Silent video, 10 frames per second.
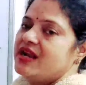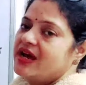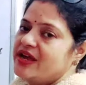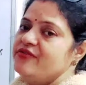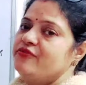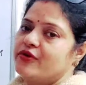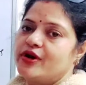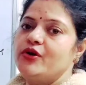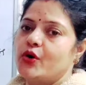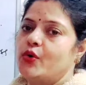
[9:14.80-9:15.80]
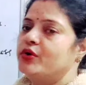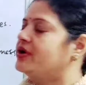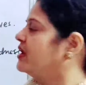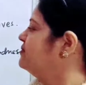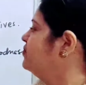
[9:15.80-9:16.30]
alive for a long
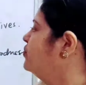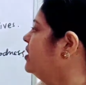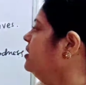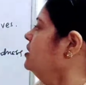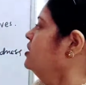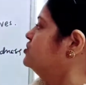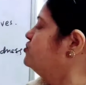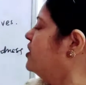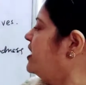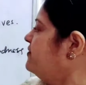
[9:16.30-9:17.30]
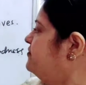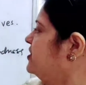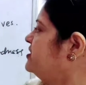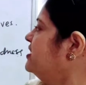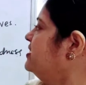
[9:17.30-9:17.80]
time. Okay. So
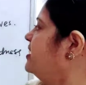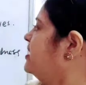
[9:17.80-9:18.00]
everything